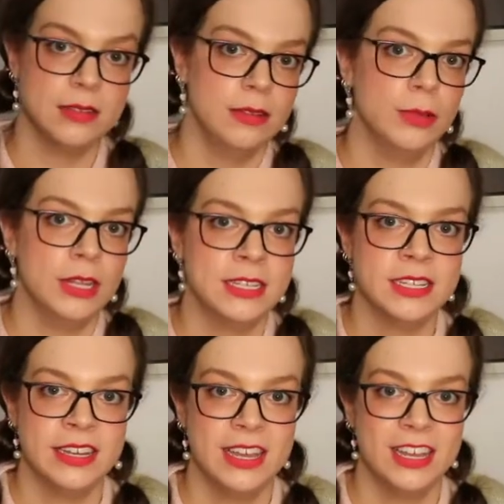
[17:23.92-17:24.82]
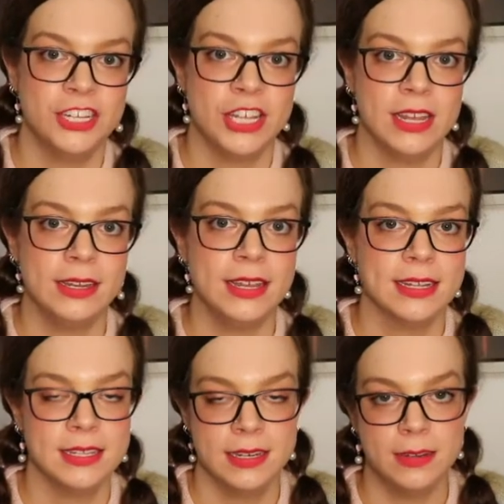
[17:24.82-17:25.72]
Well, it's an educated
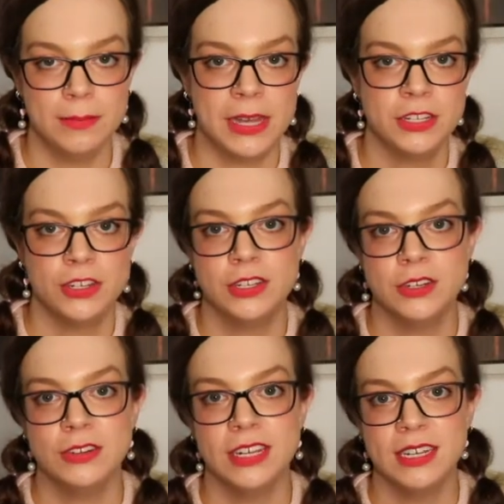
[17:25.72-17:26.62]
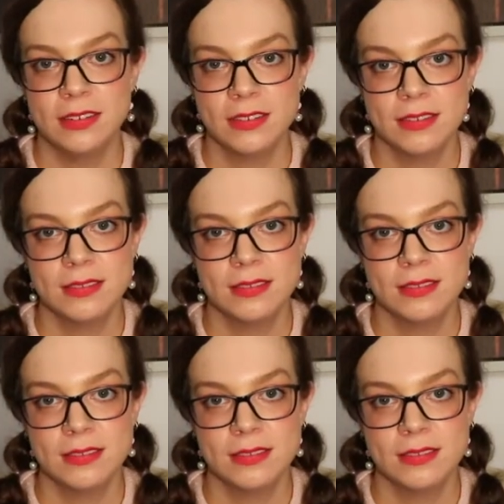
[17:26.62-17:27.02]
guess. I did a master's degree in